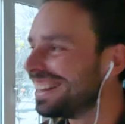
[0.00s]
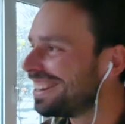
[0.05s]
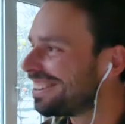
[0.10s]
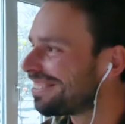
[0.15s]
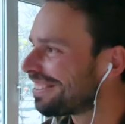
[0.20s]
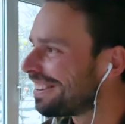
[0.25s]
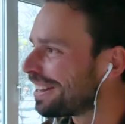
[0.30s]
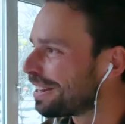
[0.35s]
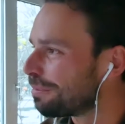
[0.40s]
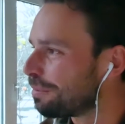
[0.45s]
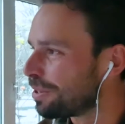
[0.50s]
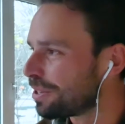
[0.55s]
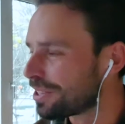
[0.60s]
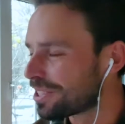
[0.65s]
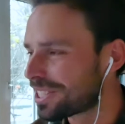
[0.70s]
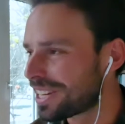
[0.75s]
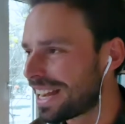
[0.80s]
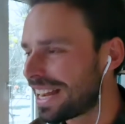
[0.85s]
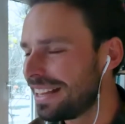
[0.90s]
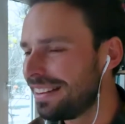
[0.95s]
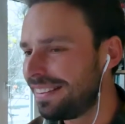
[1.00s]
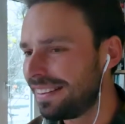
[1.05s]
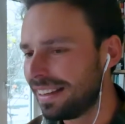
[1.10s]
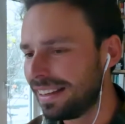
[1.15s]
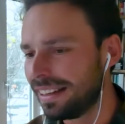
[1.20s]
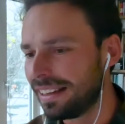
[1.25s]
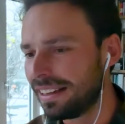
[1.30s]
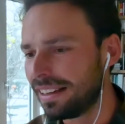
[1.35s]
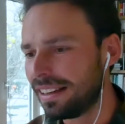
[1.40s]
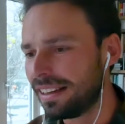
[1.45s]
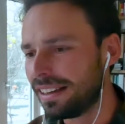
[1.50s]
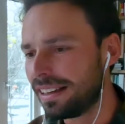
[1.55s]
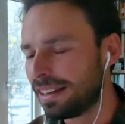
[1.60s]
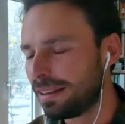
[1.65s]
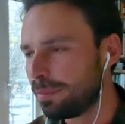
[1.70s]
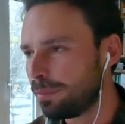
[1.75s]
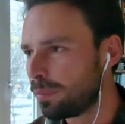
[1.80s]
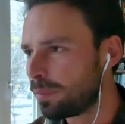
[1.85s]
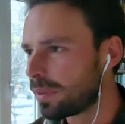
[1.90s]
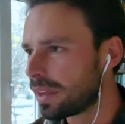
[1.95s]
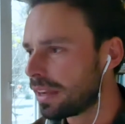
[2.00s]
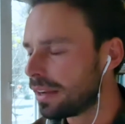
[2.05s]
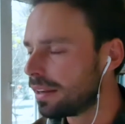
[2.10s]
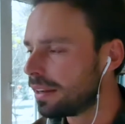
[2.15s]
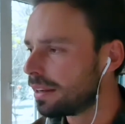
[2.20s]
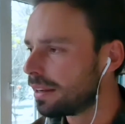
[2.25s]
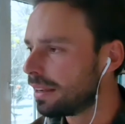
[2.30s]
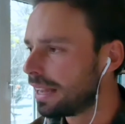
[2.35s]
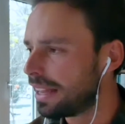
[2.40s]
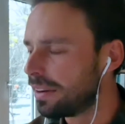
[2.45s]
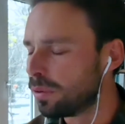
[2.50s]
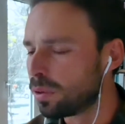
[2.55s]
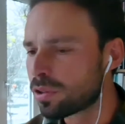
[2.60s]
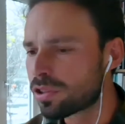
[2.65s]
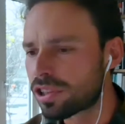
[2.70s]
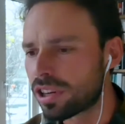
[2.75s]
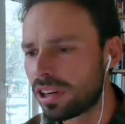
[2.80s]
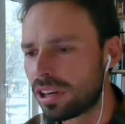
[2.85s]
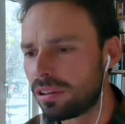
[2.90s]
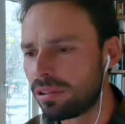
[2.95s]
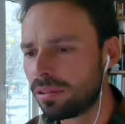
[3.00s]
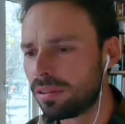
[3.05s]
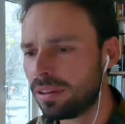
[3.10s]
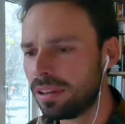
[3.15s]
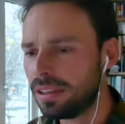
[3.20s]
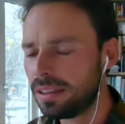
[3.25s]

incredible sighting, and also,